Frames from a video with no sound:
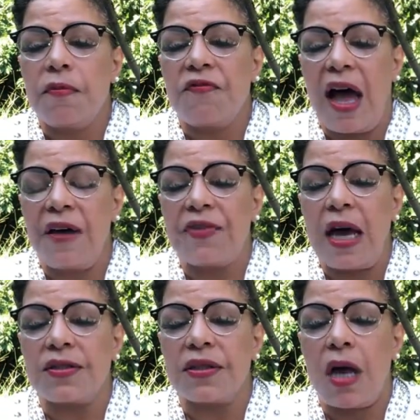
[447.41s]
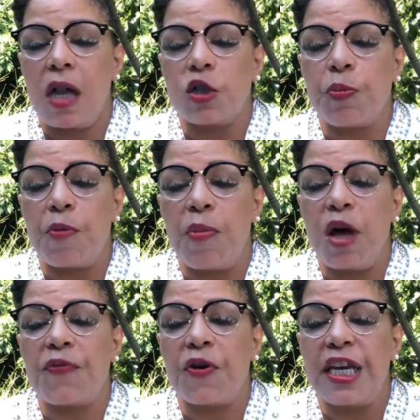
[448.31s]
$5,000 per
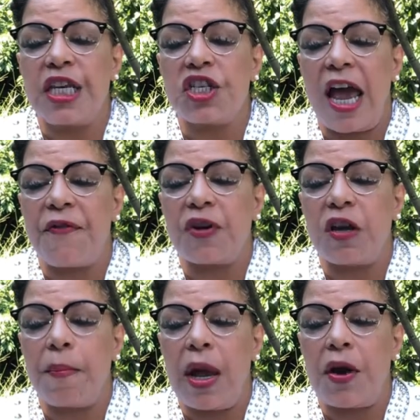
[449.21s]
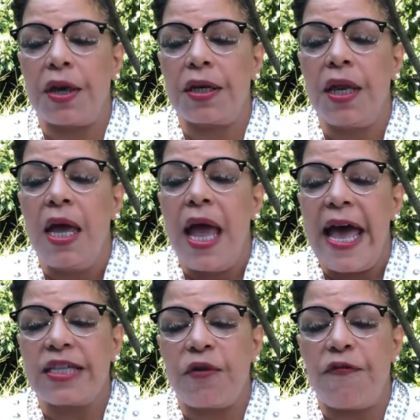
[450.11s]
month for each African American
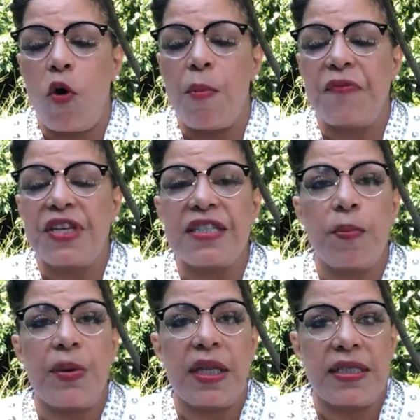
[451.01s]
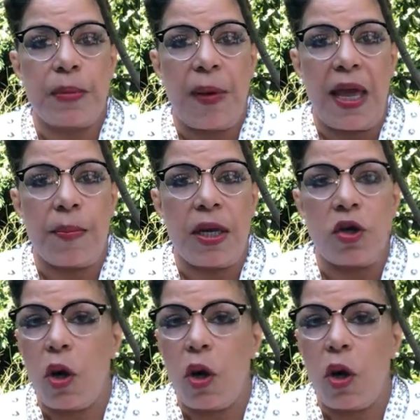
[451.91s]
as a form of disability payment.